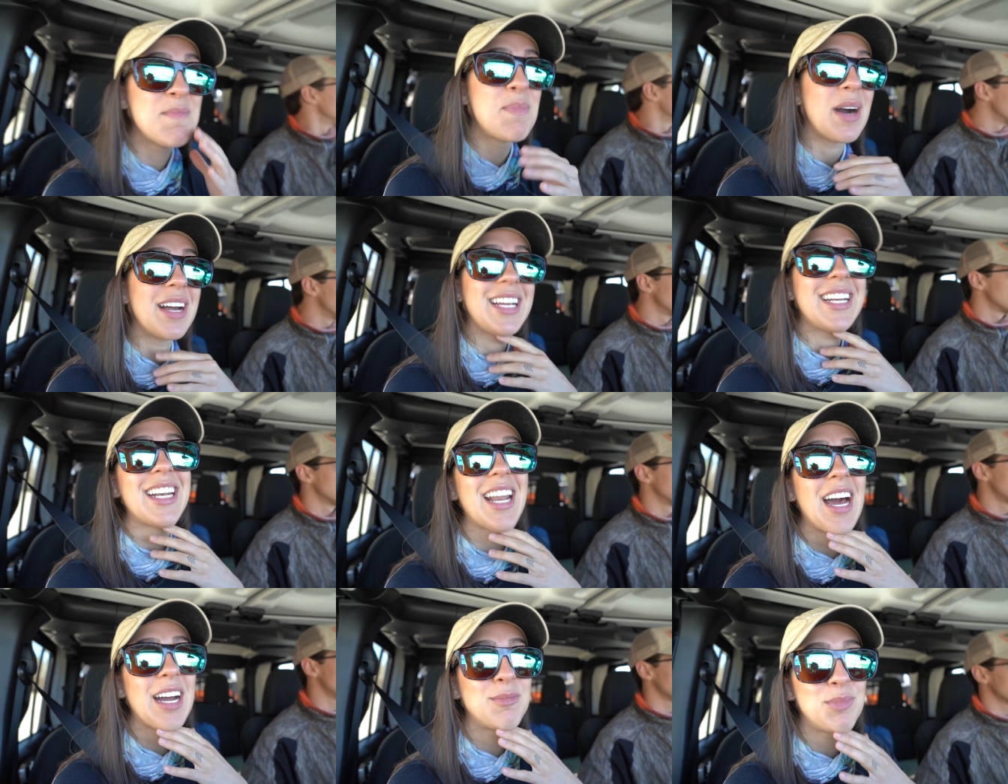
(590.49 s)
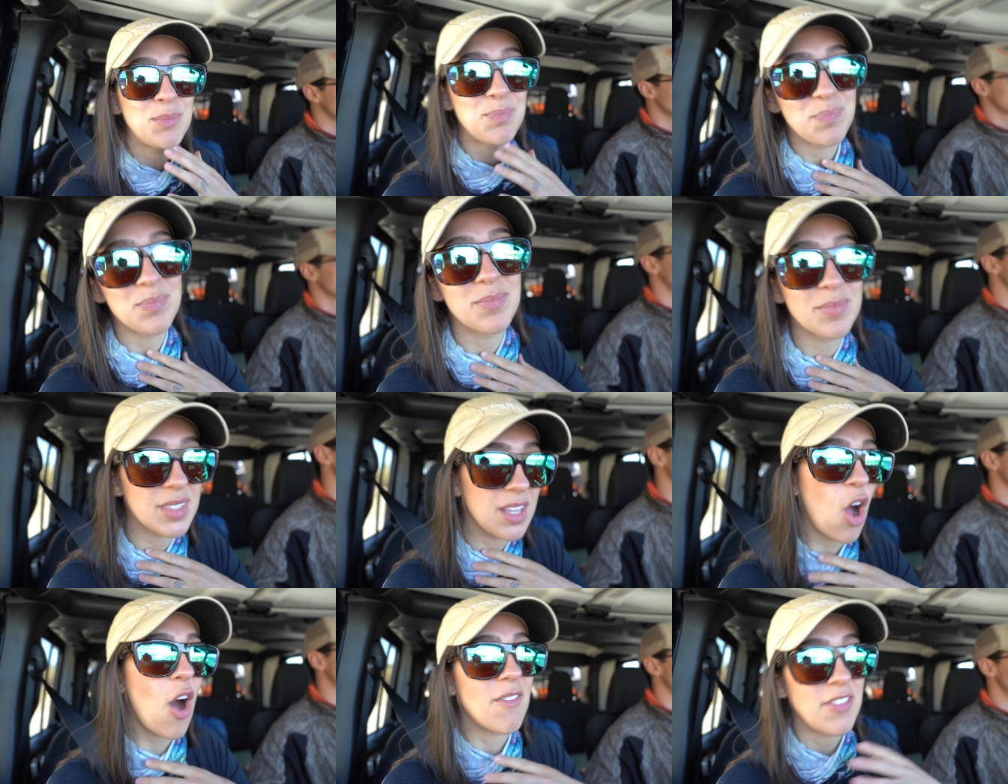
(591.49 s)
but I'm
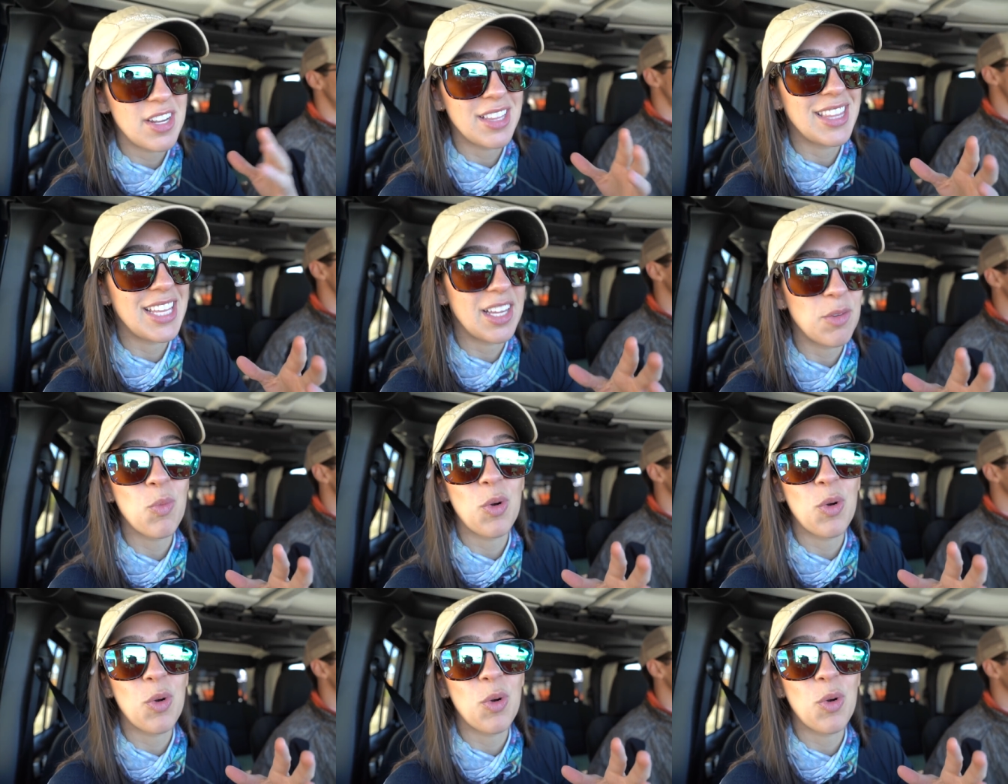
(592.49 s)
confident that